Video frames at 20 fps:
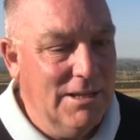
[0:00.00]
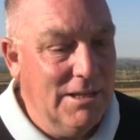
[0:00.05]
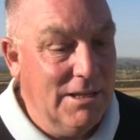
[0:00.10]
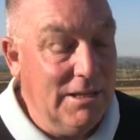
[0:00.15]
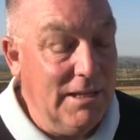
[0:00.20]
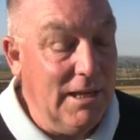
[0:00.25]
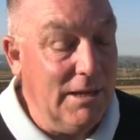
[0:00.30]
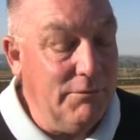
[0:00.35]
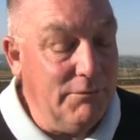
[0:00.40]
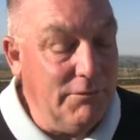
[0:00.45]

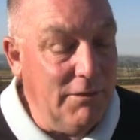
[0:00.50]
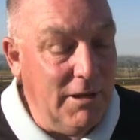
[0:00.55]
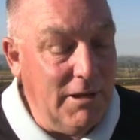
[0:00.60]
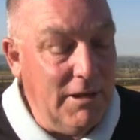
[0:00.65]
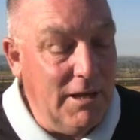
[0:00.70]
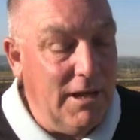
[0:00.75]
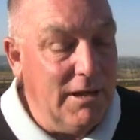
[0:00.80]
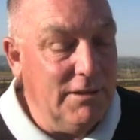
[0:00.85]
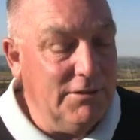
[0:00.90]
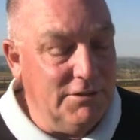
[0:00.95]
Yeah,
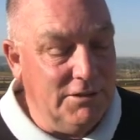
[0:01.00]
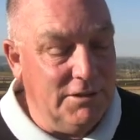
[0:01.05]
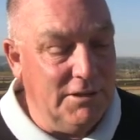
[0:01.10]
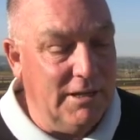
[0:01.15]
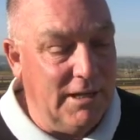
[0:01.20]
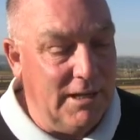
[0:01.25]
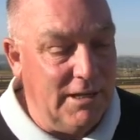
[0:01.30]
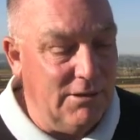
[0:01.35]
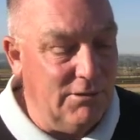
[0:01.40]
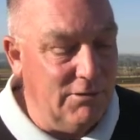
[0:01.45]
Flying
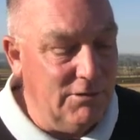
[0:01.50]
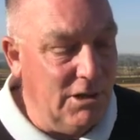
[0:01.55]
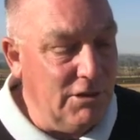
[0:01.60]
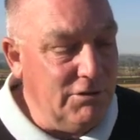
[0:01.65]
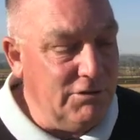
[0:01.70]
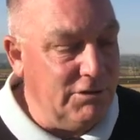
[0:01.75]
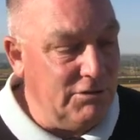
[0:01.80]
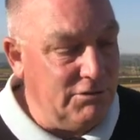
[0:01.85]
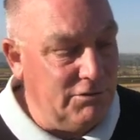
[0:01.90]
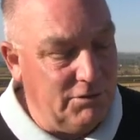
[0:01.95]
High, although
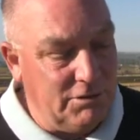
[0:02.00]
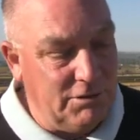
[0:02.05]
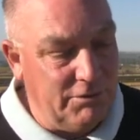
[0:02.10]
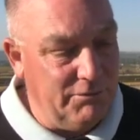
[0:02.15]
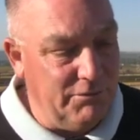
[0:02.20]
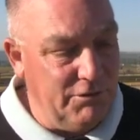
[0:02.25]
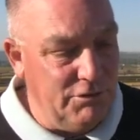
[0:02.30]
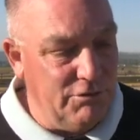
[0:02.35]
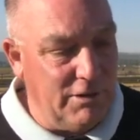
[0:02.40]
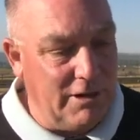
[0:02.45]
she took a
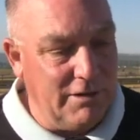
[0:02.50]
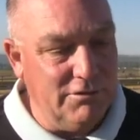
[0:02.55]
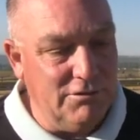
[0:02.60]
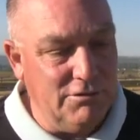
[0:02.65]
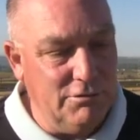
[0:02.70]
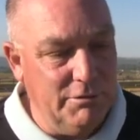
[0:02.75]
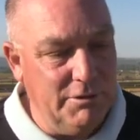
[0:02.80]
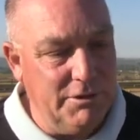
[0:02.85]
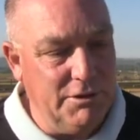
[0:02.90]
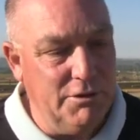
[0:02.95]
few runs
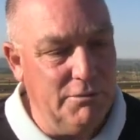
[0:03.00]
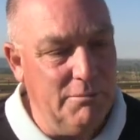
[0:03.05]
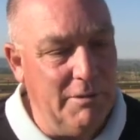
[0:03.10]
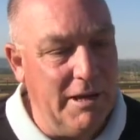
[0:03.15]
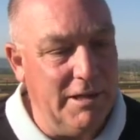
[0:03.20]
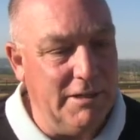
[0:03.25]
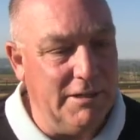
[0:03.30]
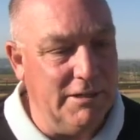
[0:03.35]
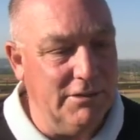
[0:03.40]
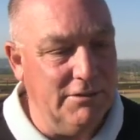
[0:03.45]
to win her
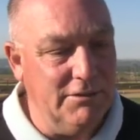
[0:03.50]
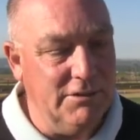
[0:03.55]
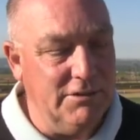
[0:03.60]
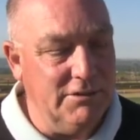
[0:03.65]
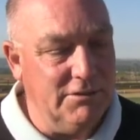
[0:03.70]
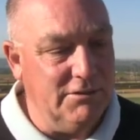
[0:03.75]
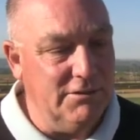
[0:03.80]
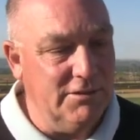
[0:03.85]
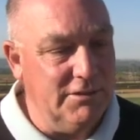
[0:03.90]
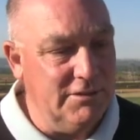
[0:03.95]
maiden, she
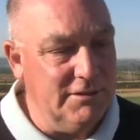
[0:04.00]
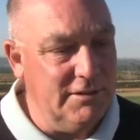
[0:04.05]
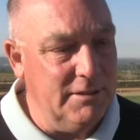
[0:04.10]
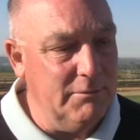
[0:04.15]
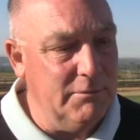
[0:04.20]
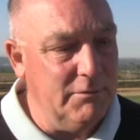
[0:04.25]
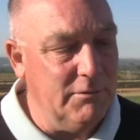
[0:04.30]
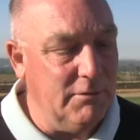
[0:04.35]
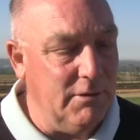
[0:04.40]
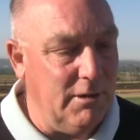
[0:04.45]

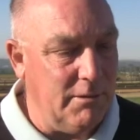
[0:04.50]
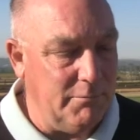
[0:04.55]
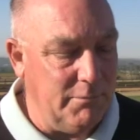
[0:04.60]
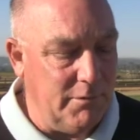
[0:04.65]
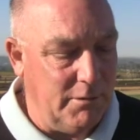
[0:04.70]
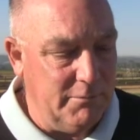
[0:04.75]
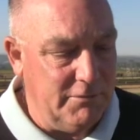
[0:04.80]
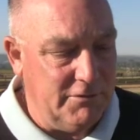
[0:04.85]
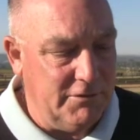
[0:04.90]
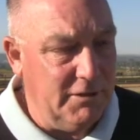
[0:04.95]
seems quite
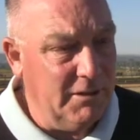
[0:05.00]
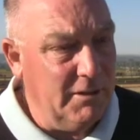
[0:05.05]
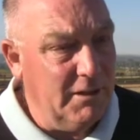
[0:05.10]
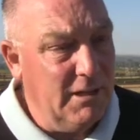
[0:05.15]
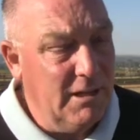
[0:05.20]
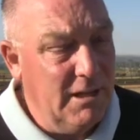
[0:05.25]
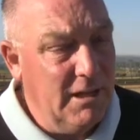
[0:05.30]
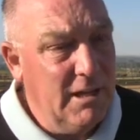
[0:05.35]
promising.